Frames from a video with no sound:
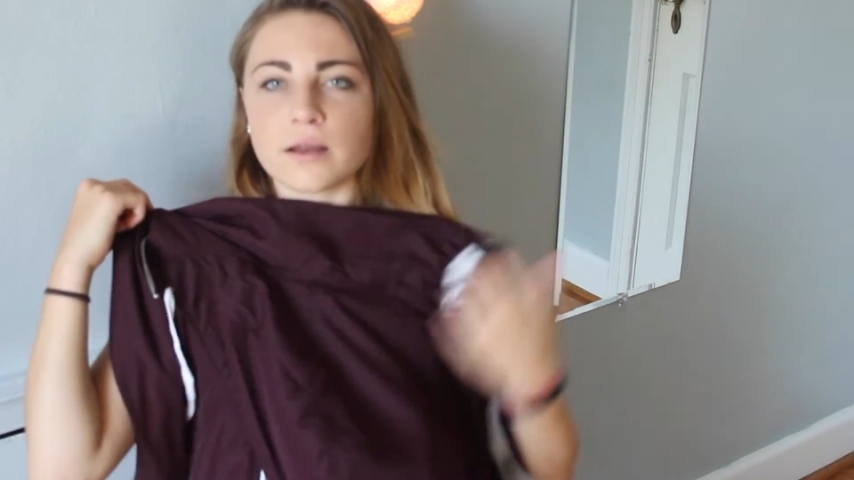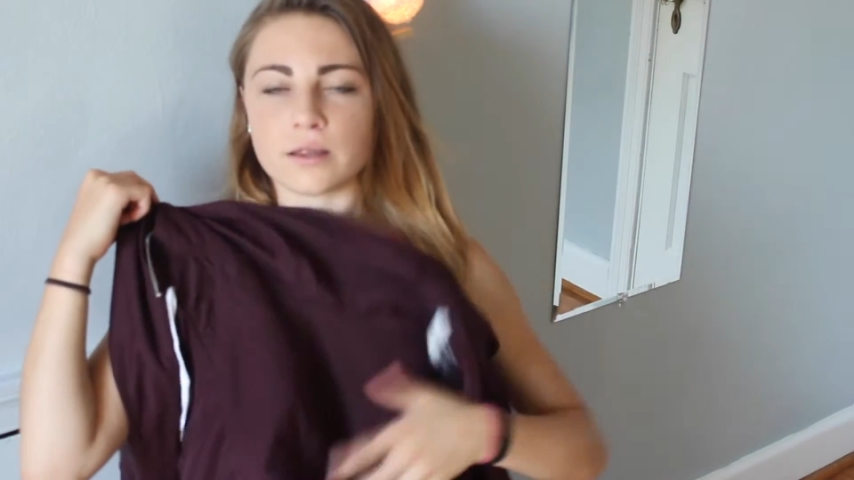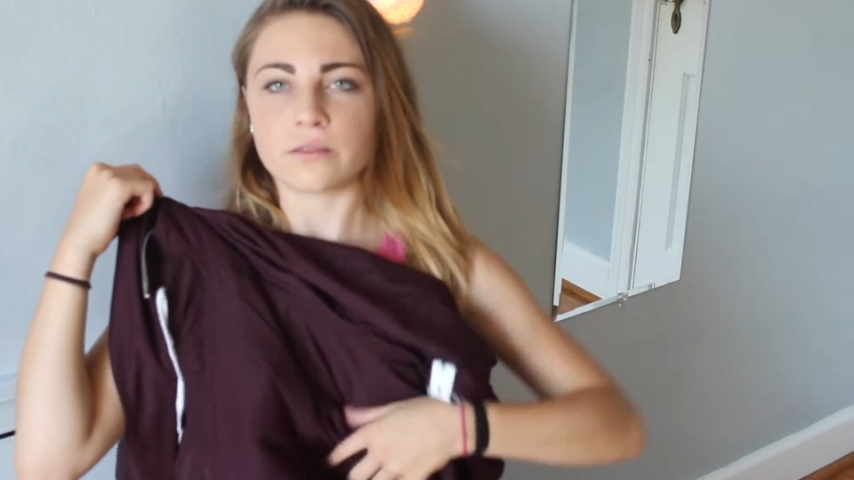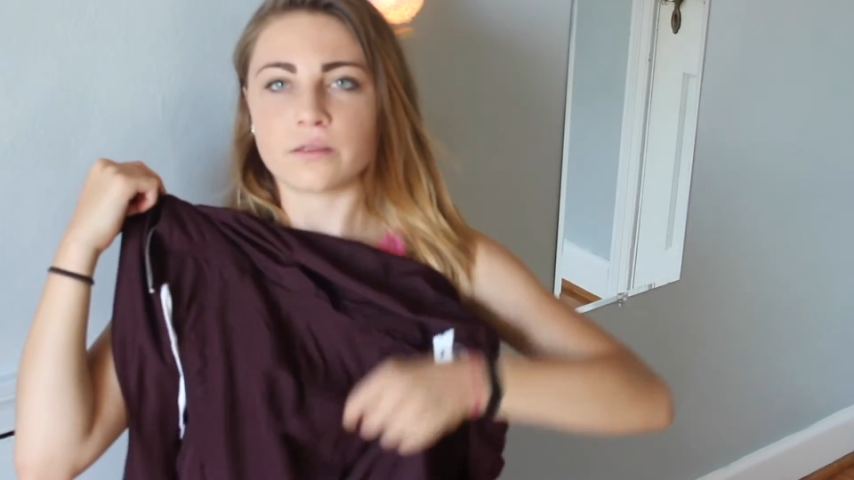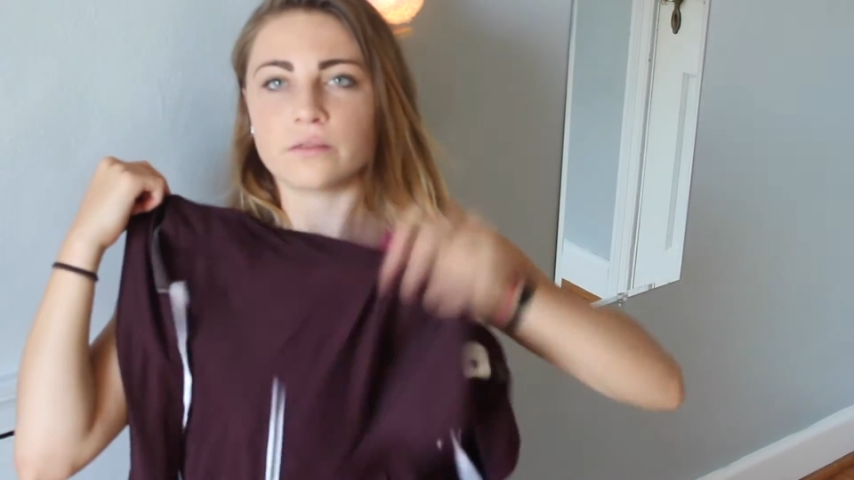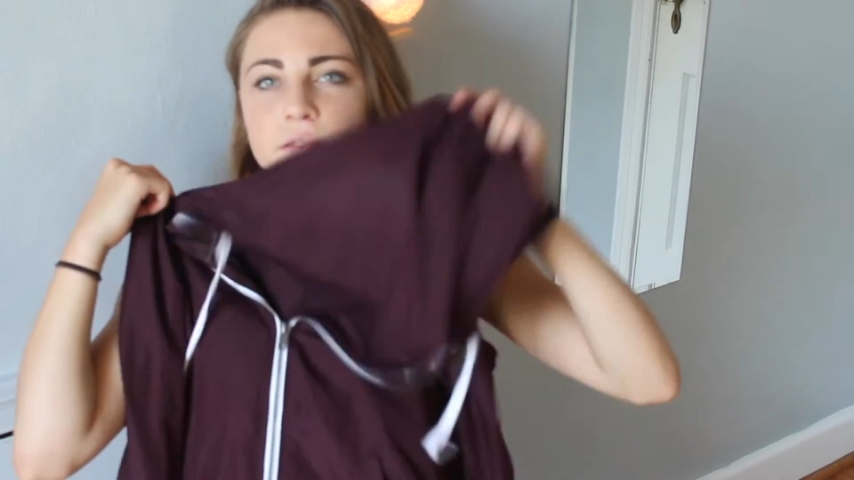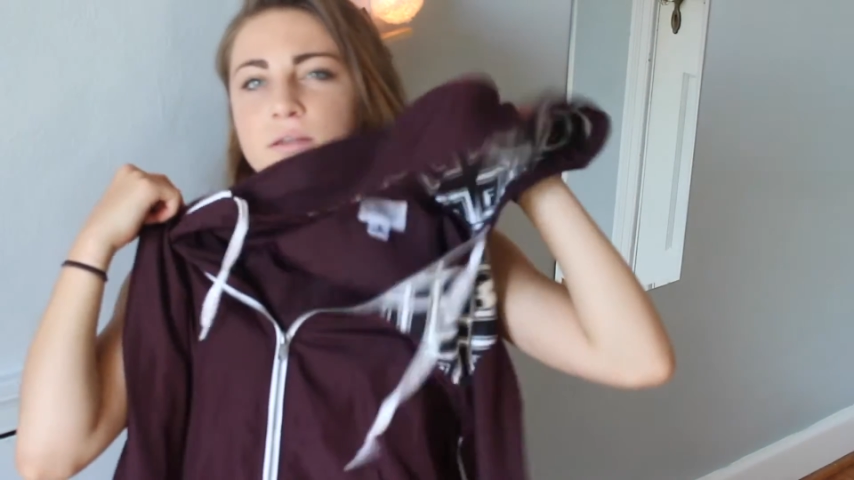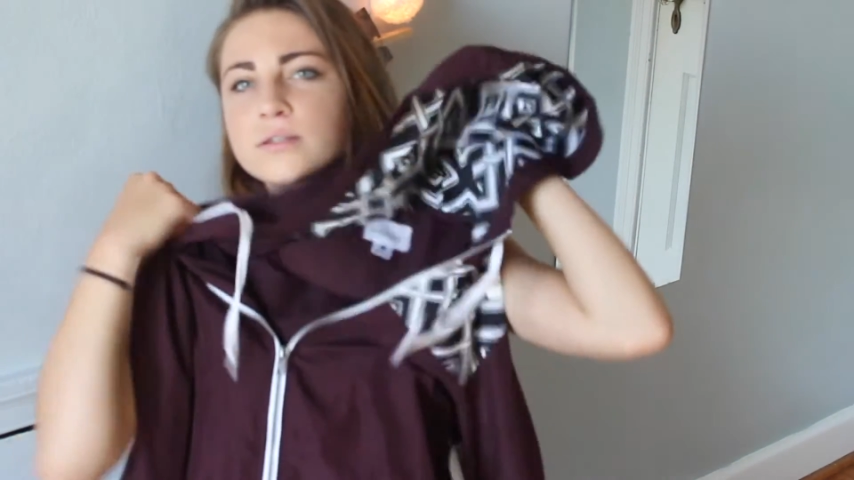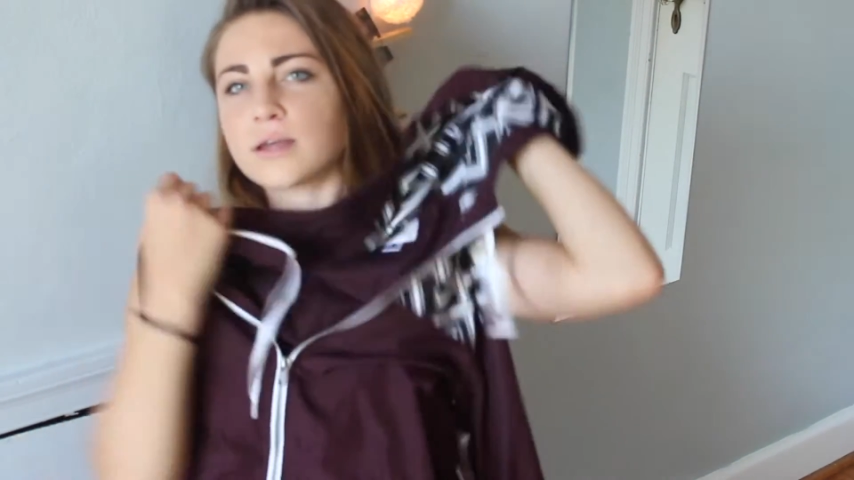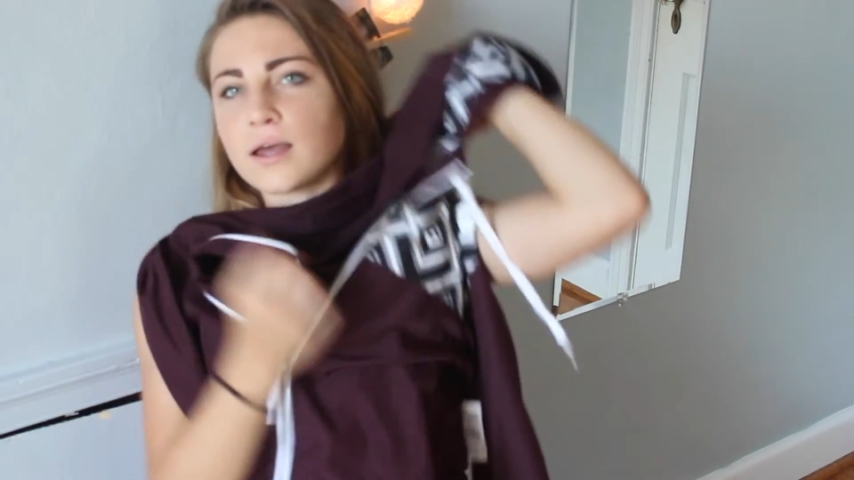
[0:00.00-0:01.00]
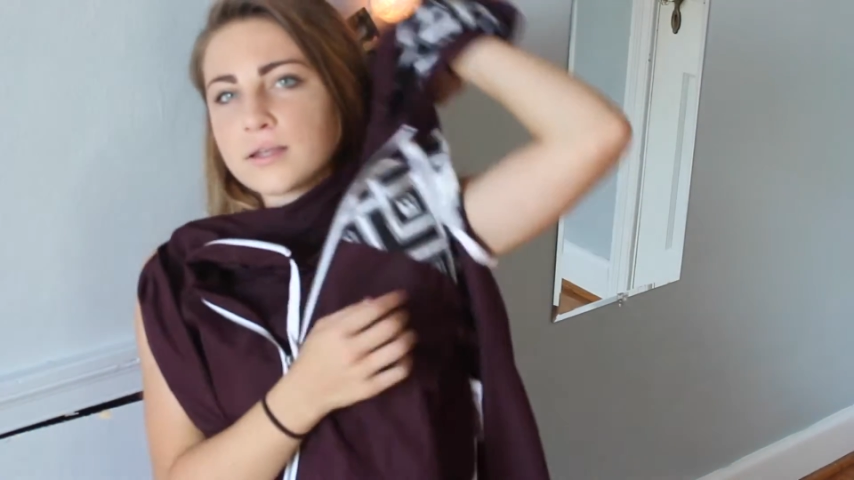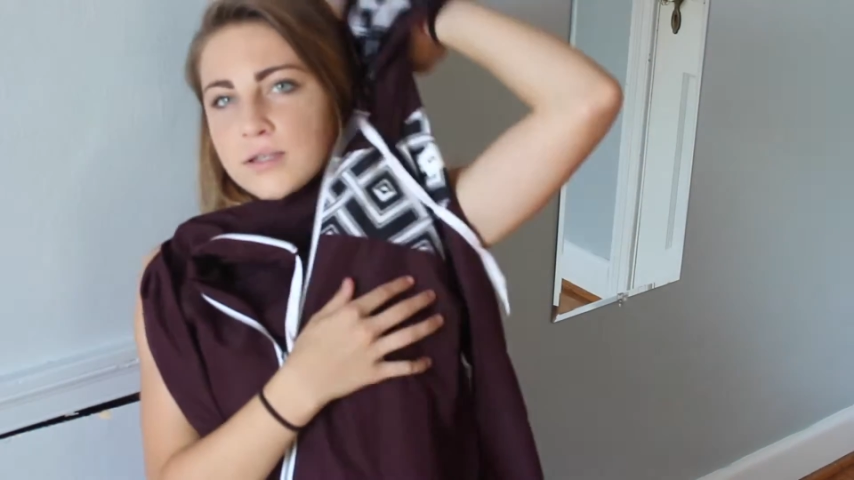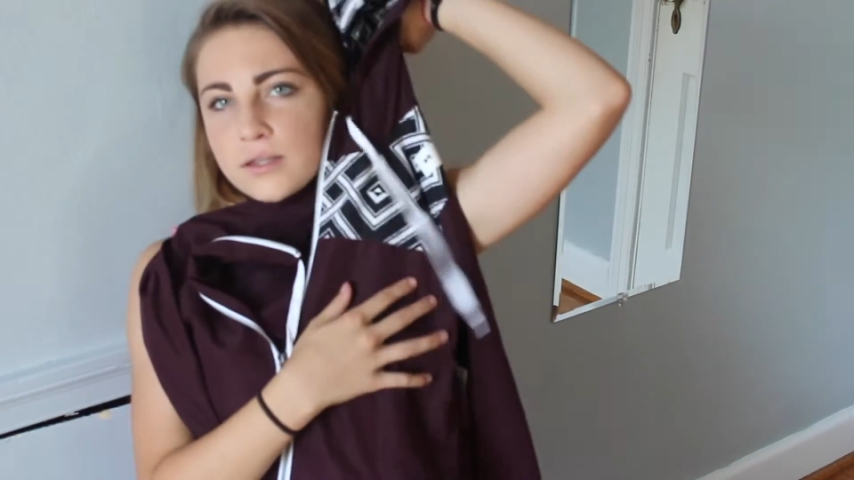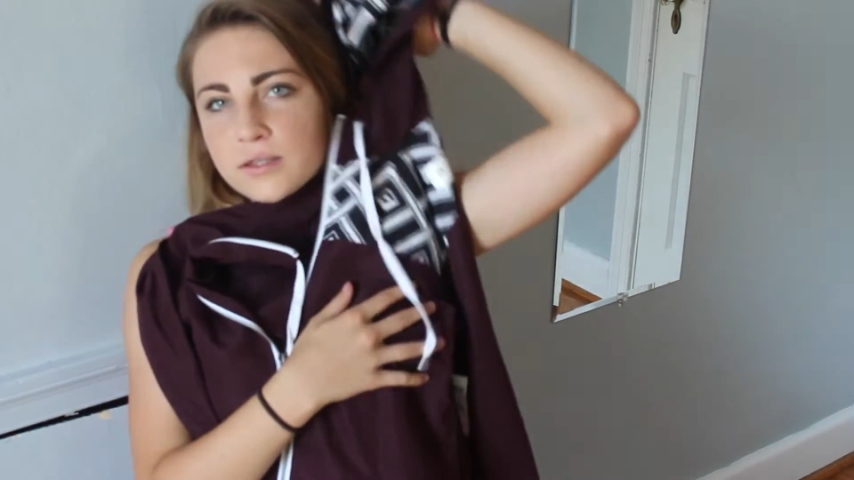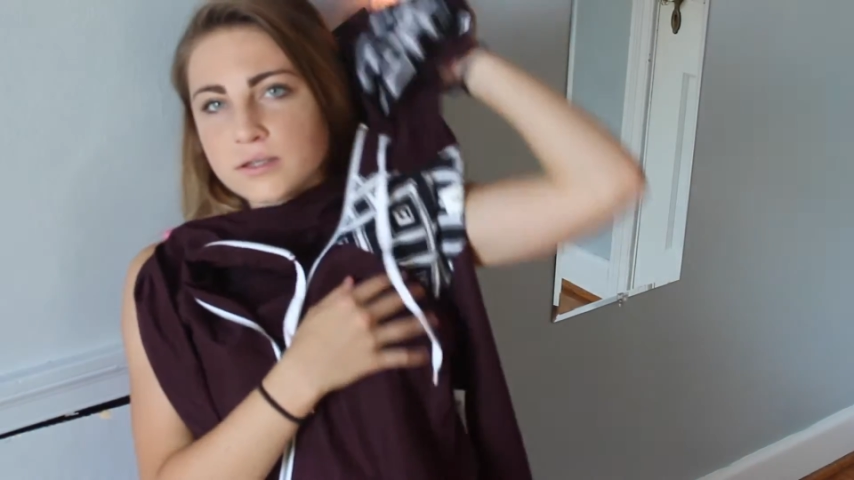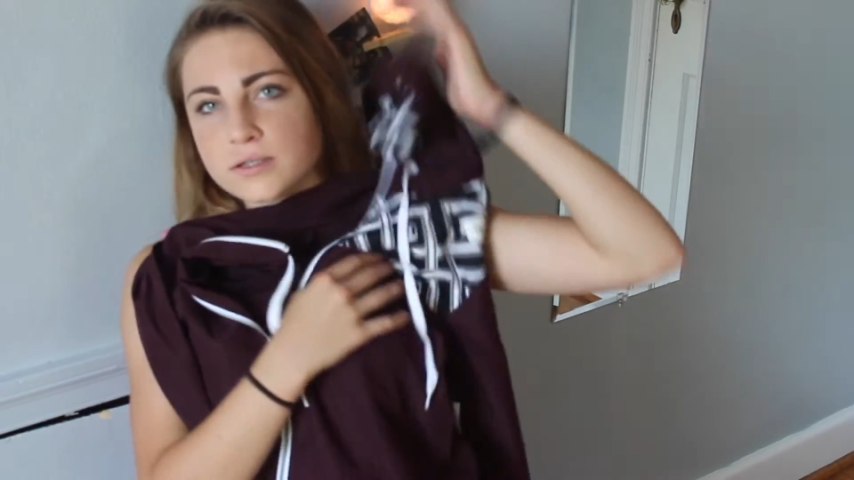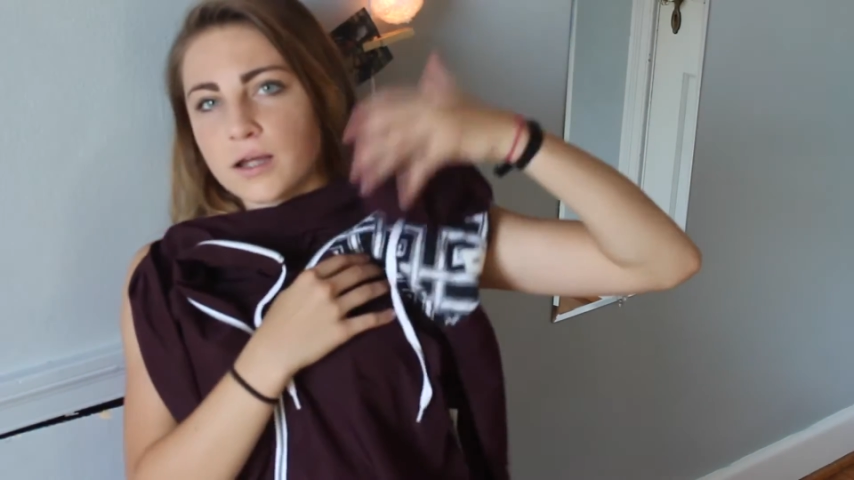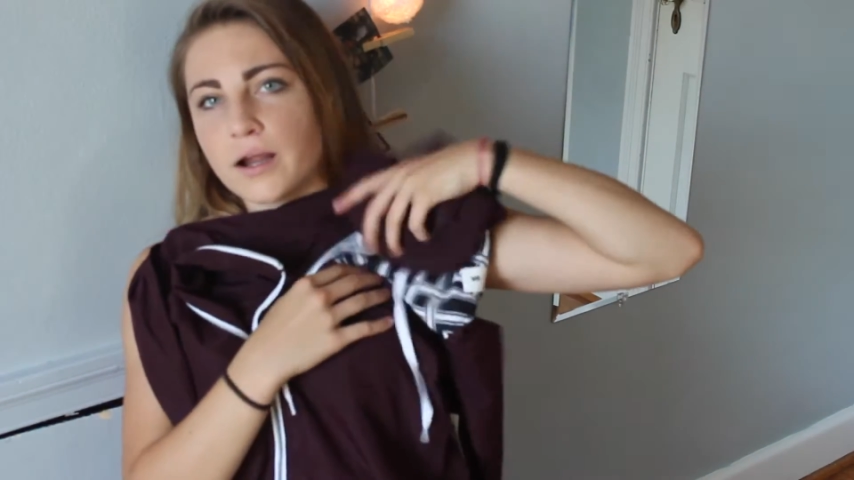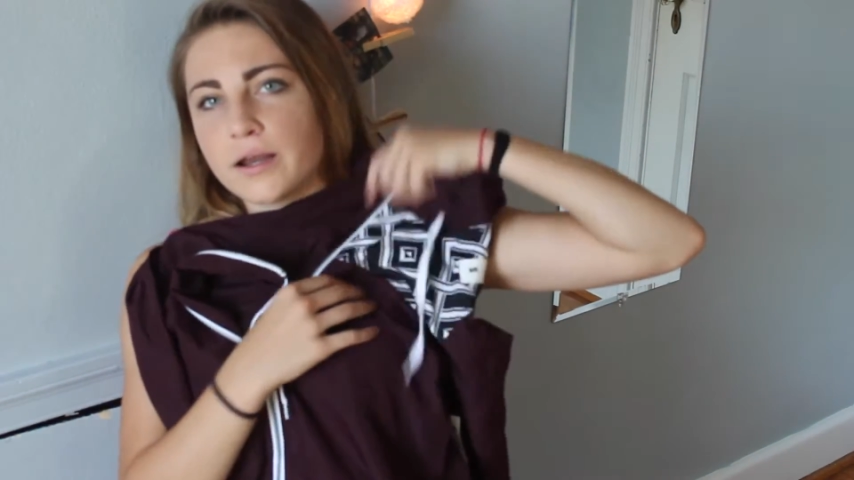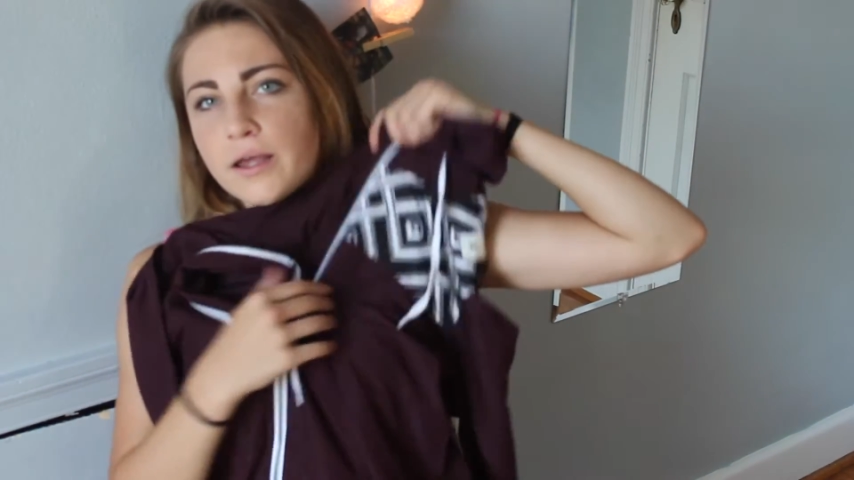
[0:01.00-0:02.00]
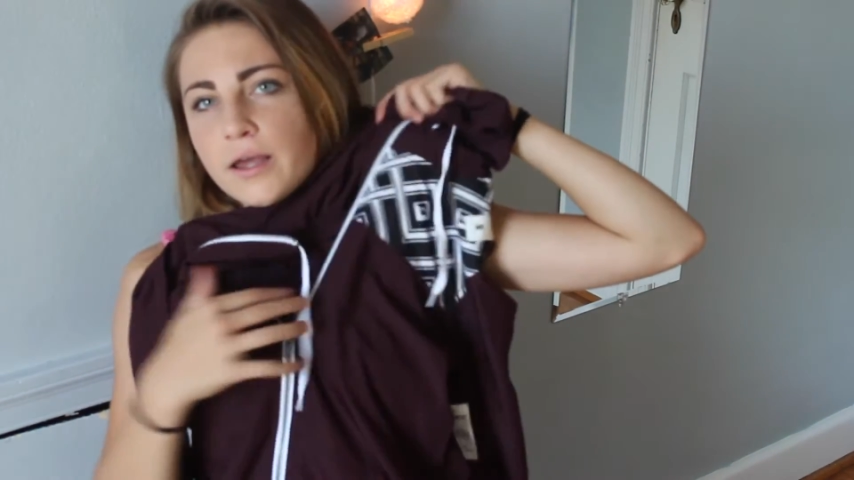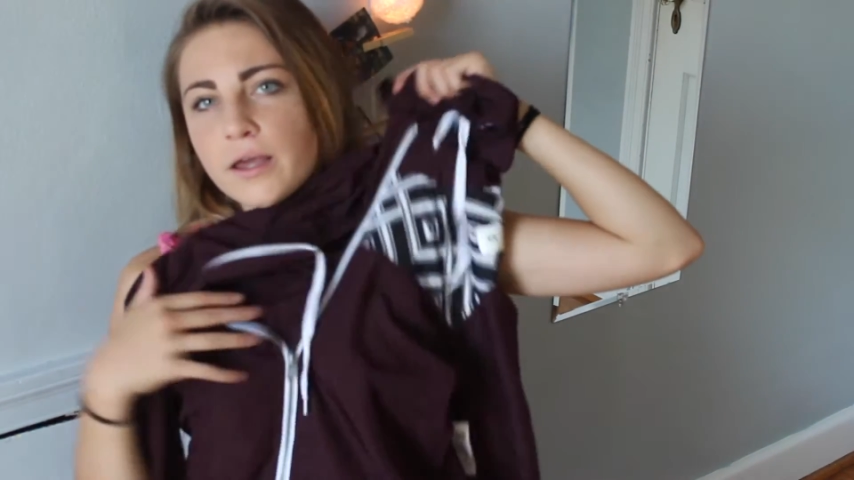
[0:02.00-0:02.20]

And then this has like the design